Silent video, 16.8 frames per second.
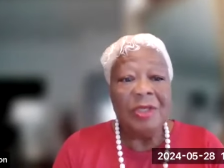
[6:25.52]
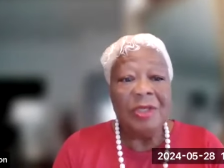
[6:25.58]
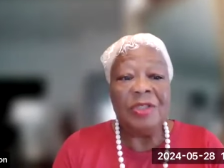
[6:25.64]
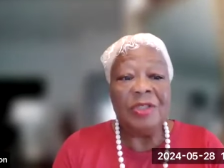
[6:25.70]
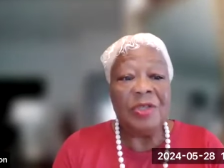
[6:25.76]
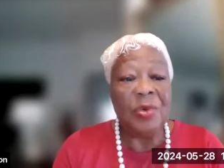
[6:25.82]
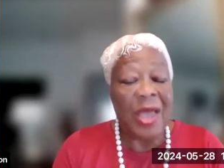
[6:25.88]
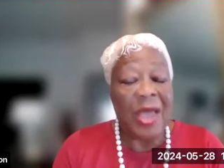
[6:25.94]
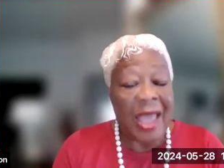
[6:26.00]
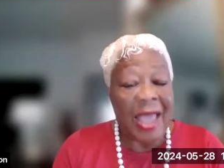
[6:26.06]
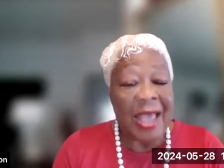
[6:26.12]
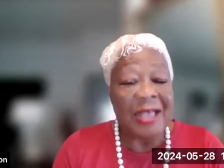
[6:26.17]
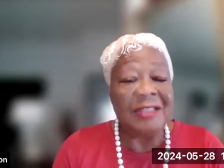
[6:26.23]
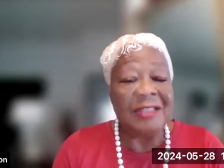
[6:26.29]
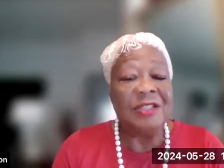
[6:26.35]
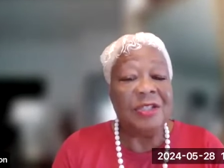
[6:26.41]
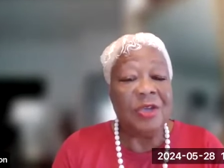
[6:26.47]
So
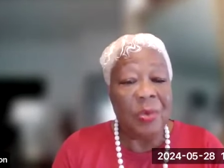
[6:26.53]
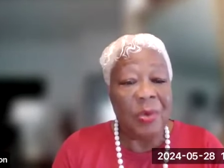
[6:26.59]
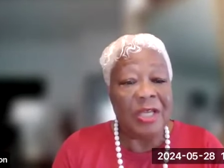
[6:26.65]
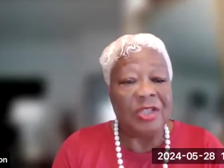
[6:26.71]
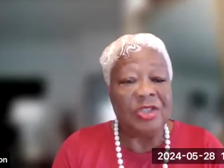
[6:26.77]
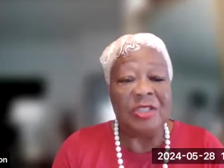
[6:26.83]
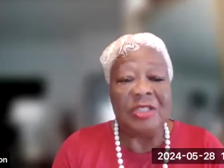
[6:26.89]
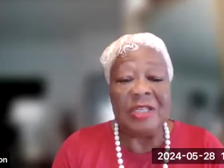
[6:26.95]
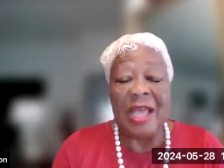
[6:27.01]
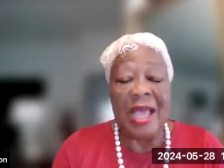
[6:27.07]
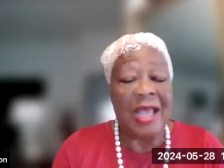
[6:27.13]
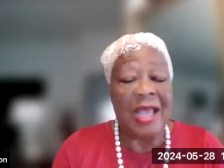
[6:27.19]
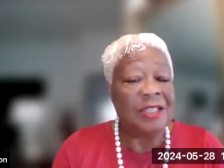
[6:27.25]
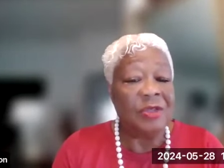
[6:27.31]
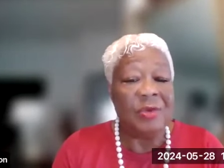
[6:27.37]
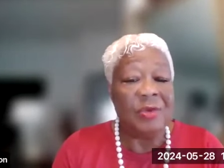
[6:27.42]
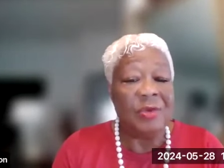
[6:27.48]
ask the question,
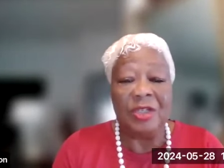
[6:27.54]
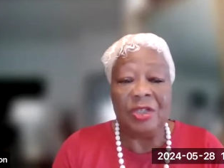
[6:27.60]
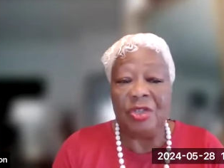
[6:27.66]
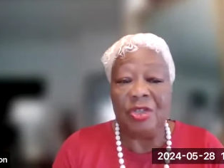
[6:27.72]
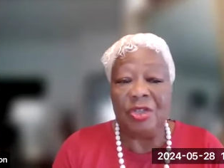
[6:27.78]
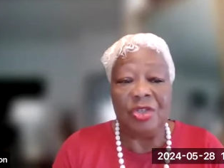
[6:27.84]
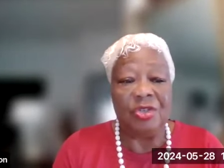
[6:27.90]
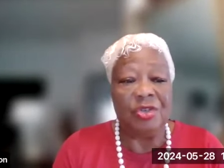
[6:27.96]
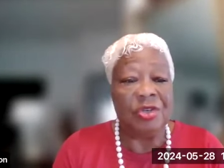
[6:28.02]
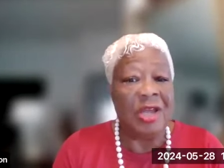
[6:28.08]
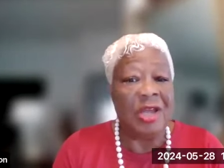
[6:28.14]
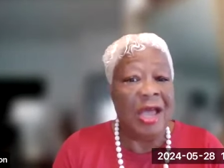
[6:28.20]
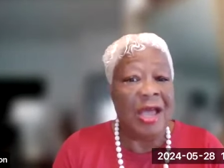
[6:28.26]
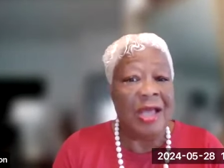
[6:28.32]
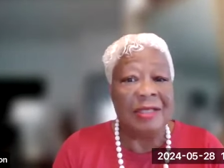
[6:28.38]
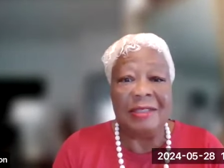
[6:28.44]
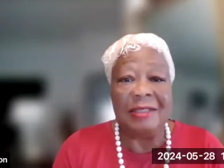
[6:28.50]
ask questions. You're
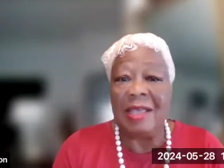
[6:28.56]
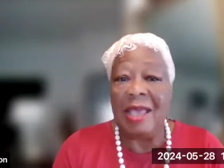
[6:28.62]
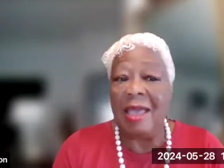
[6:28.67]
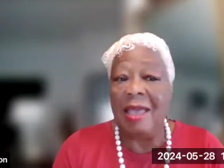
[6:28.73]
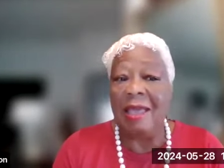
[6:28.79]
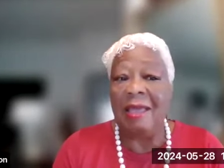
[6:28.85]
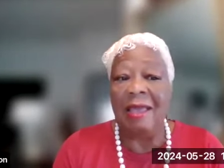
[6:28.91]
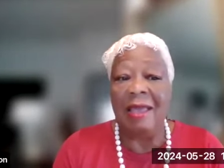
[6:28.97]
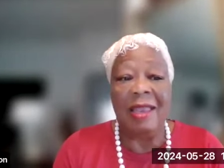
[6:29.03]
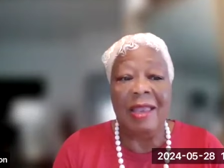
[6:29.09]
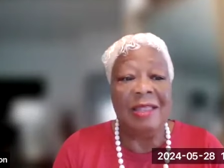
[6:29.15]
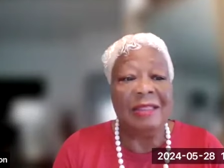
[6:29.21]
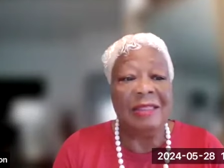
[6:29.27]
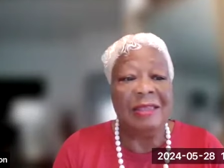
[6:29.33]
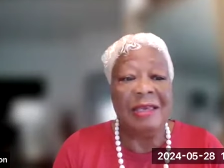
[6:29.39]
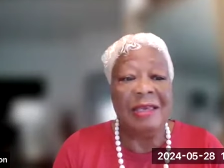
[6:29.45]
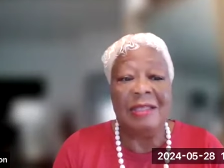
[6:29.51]
not saying
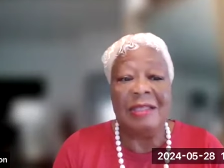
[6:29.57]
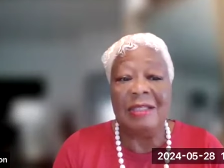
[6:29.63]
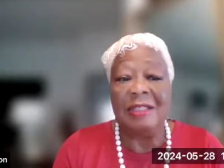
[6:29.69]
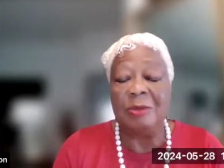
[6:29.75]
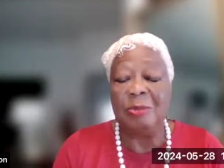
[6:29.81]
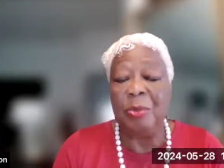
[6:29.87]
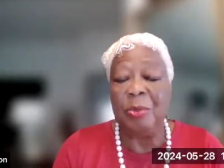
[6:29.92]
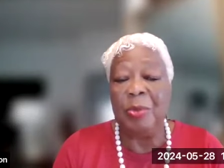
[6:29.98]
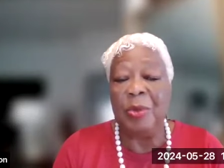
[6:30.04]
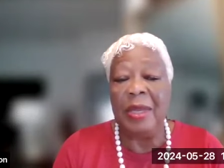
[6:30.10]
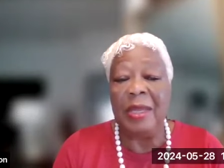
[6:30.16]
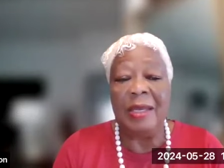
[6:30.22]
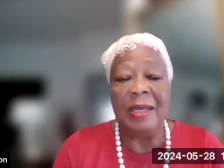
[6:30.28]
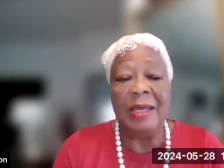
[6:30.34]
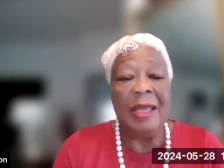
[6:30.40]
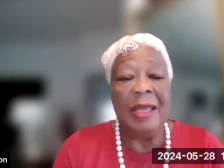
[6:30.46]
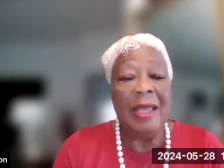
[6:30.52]
anything at this point
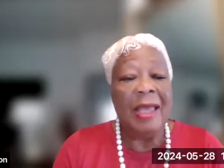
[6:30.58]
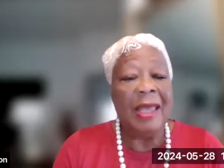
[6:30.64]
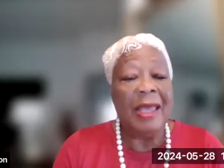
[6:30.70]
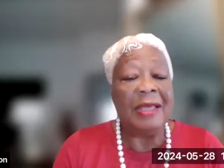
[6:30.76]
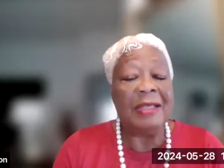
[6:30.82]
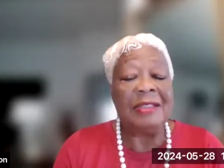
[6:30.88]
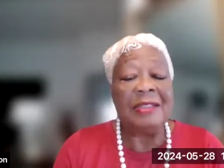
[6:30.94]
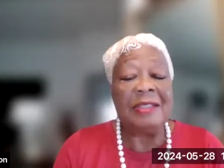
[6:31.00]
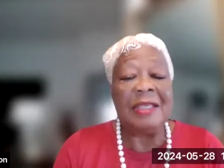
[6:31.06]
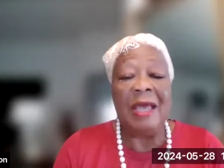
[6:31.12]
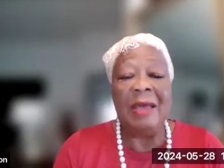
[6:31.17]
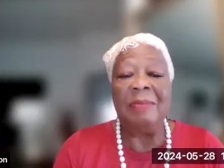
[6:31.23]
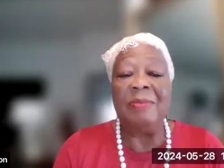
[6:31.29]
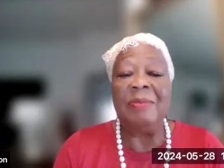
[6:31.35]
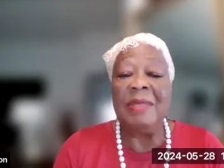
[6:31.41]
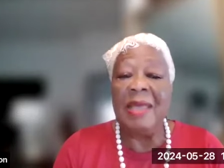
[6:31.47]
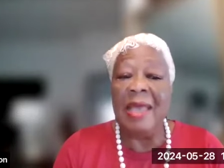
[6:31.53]

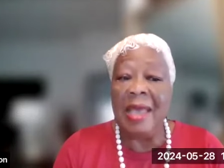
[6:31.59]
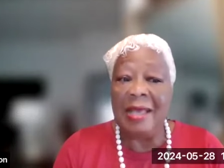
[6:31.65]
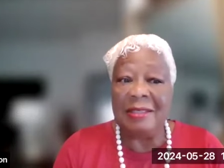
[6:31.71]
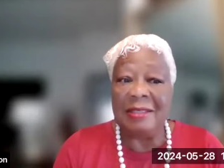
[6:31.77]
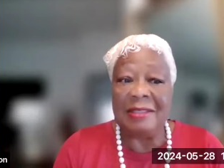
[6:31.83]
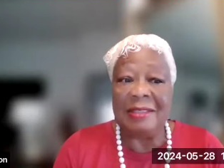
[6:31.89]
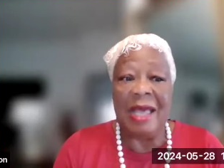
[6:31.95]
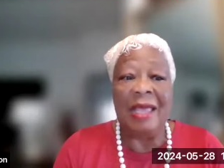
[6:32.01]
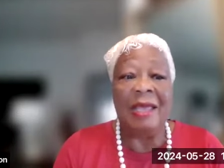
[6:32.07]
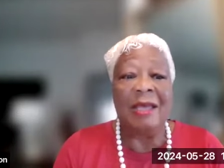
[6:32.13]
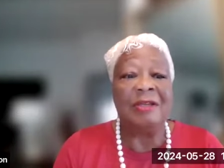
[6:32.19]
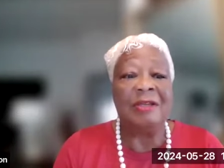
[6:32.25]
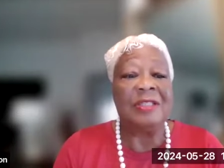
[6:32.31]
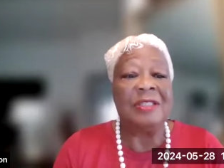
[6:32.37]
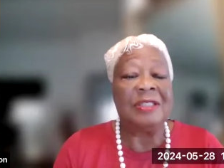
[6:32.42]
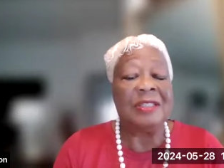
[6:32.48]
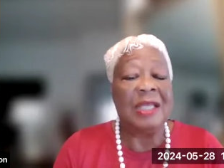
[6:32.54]
except, yes, I
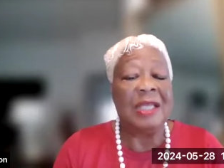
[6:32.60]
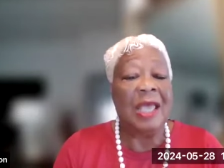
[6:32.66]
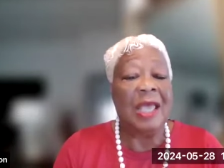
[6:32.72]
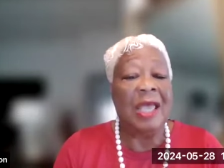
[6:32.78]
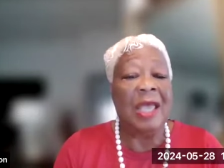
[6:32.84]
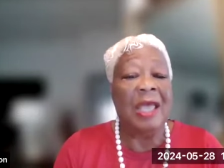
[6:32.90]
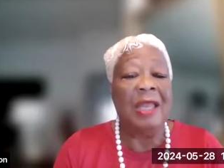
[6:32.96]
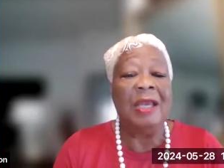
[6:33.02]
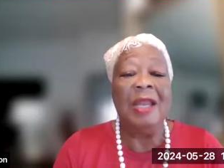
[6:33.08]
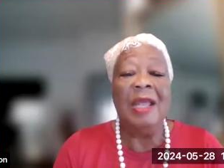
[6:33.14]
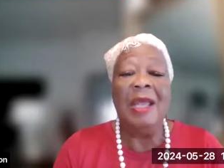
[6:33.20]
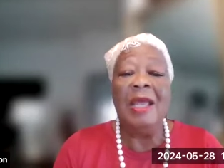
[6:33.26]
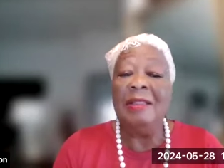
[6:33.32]
understand.